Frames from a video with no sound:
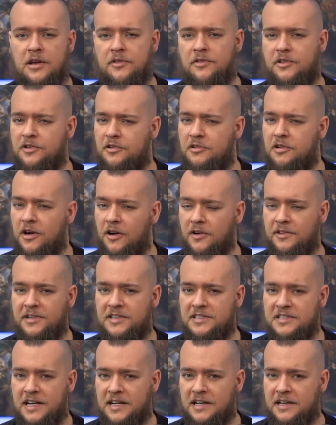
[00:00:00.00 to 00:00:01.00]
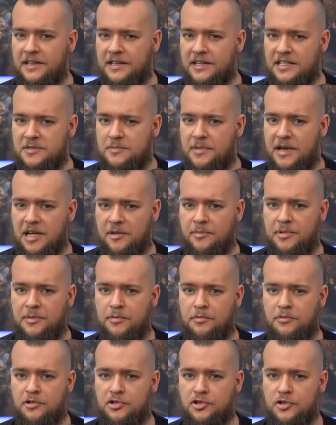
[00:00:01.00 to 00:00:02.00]
then you can't exactly expect
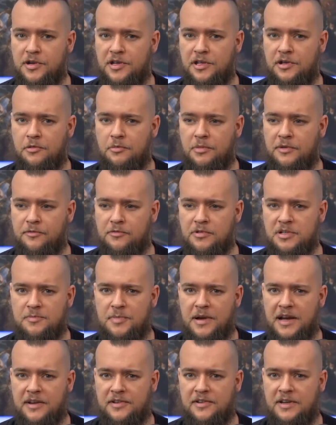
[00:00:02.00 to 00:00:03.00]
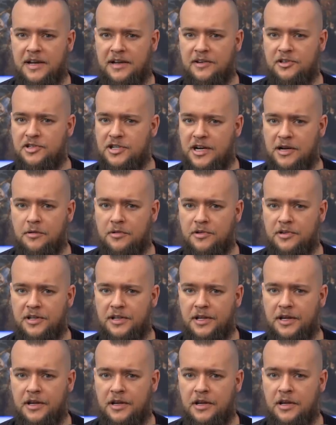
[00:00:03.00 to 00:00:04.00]
people to treat you with respect and
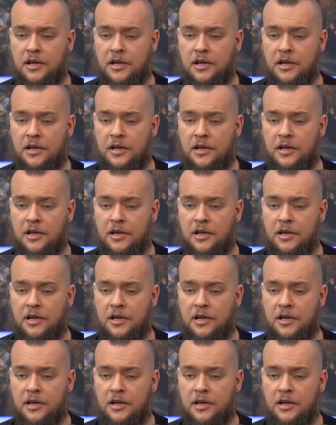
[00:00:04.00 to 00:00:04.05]
charity,